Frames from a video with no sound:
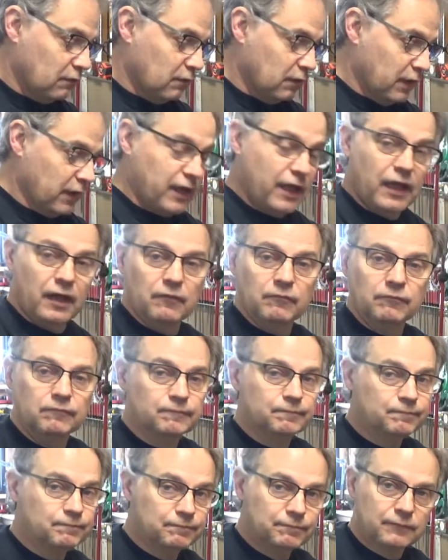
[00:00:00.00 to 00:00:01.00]
again,
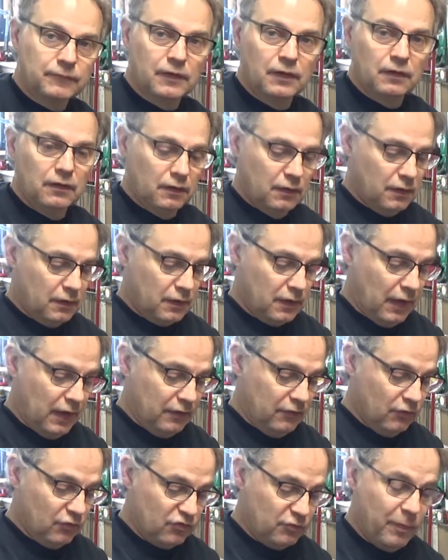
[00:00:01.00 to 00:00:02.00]

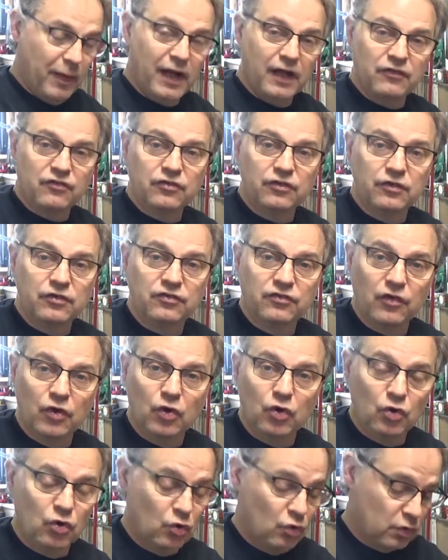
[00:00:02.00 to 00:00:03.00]
got no sponsor,
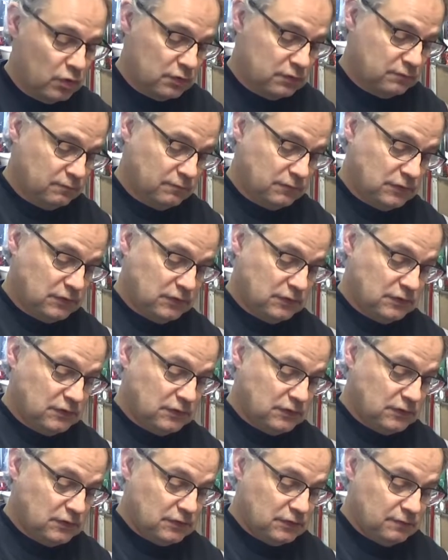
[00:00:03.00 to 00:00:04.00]
so
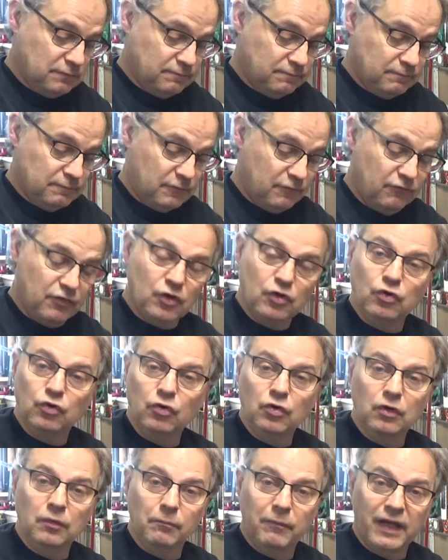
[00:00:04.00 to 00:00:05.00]
if you
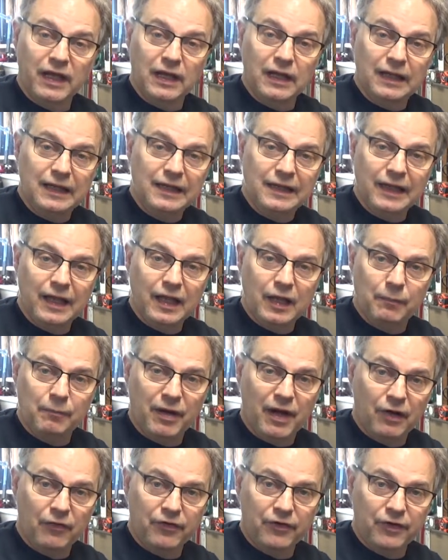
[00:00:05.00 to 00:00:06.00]
Google metal inlay
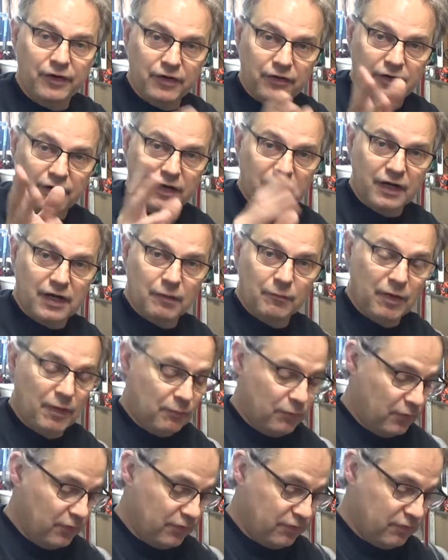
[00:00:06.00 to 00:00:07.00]
powder, you're going to come
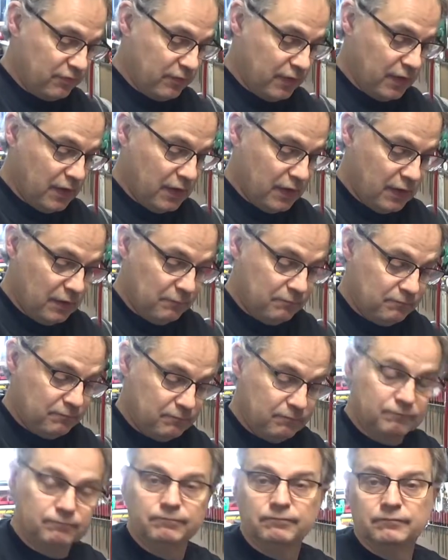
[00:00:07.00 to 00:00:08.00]
up with uh,
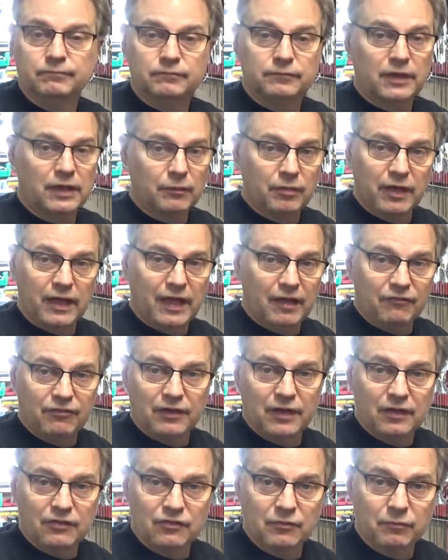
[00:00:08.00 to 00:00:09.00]
probably half a
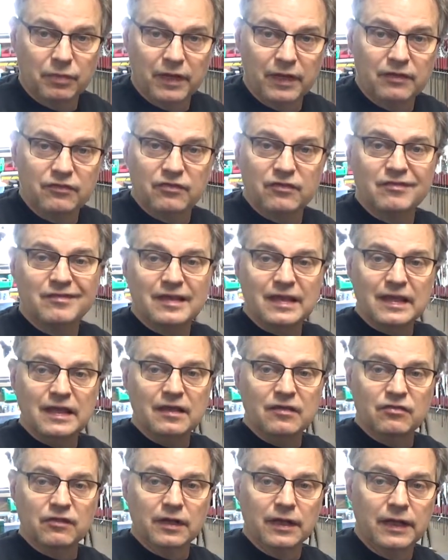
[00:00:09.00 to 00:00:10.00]
dozen places
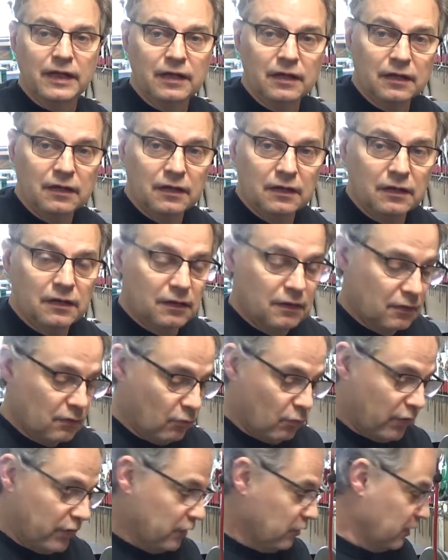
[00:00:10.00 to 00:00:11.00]
easily
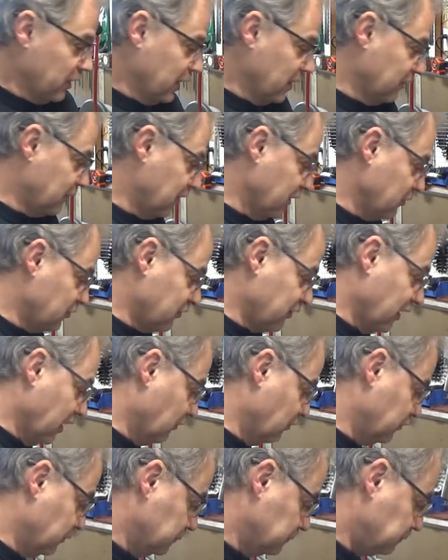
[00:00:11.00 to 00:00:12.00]
where you can get this
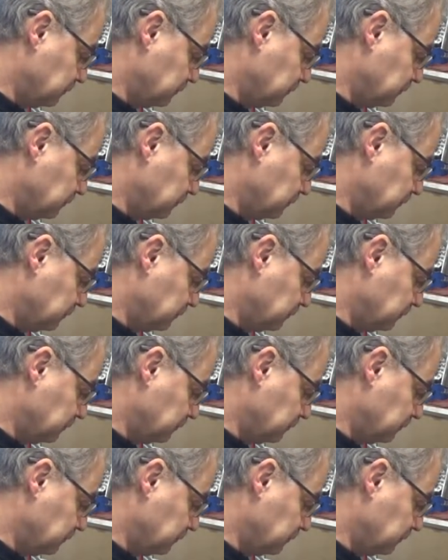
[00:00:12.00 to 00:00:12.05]
stuff.